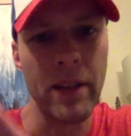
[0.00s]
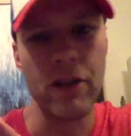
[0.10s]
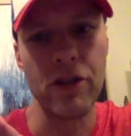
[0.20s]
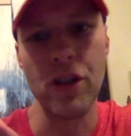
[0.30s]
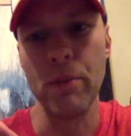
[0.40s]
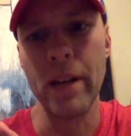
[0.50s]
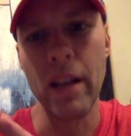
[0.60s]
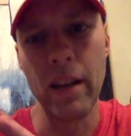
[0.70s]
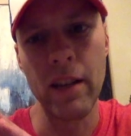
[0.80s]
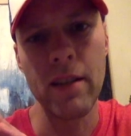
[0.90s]
there's nobody
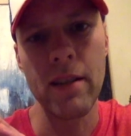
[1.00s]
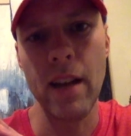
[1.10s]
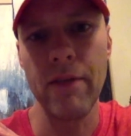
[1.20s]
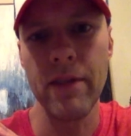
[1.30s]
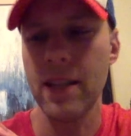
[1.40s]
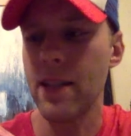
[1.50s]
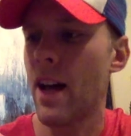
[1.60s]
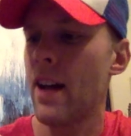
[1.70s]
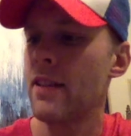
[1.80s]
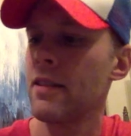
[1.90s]
that could decipher these
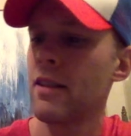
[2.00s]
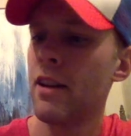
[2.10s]
knots.